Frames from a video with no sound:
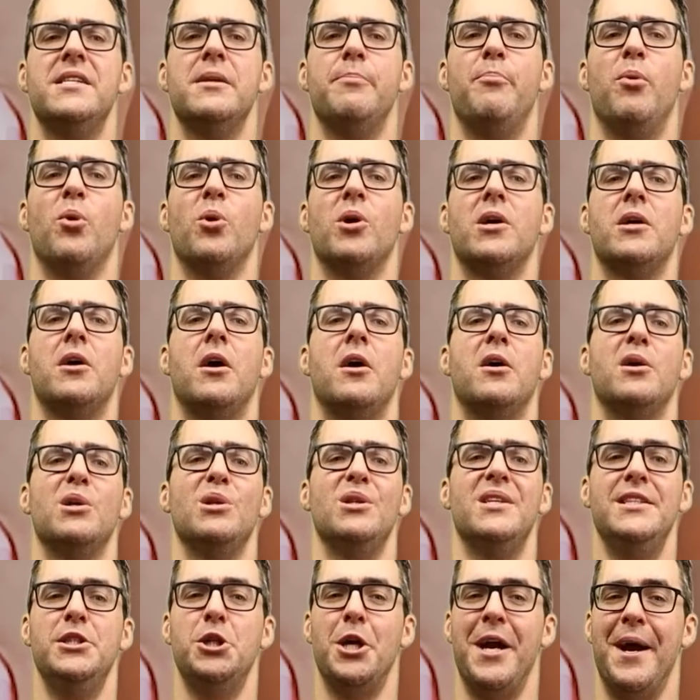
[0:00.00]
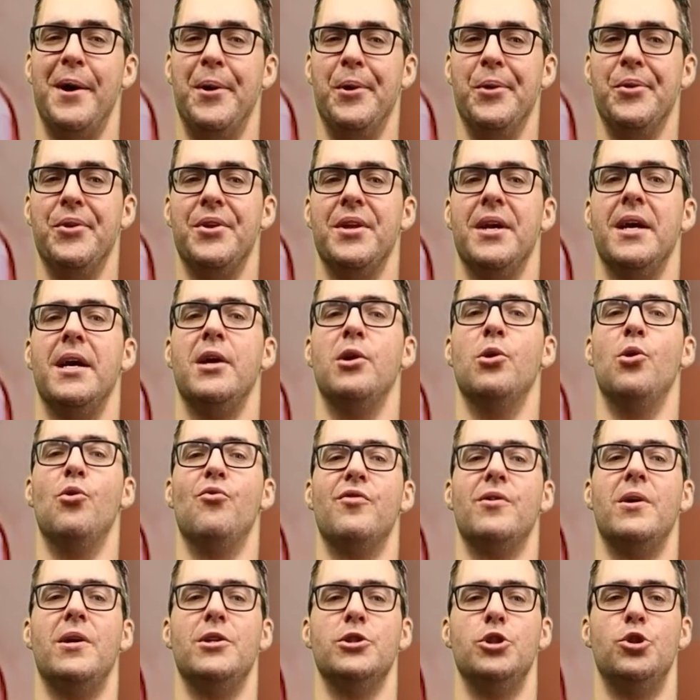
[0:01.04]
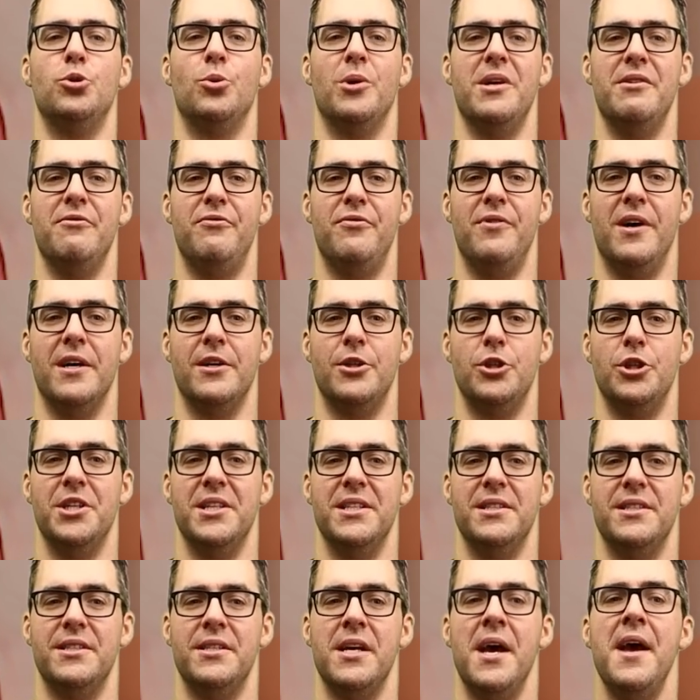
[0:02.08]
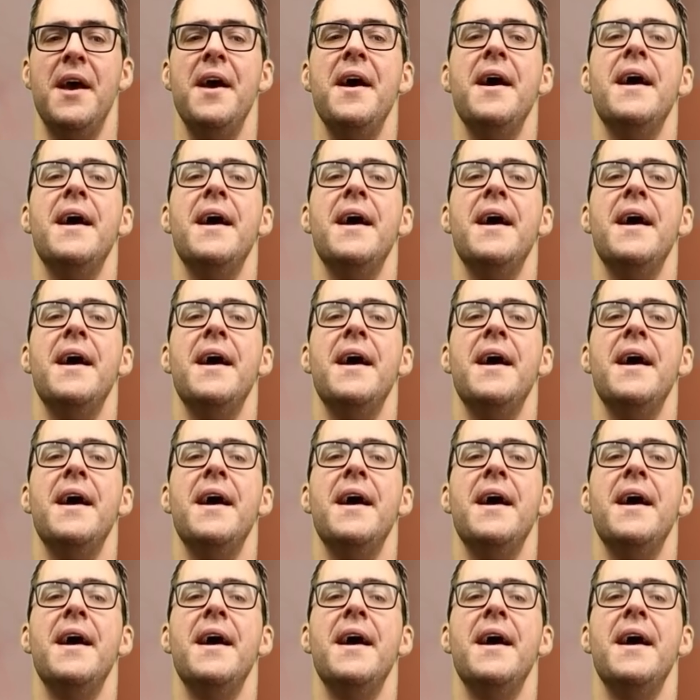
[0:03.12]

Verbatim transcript: support cartilage health and overall joint functions.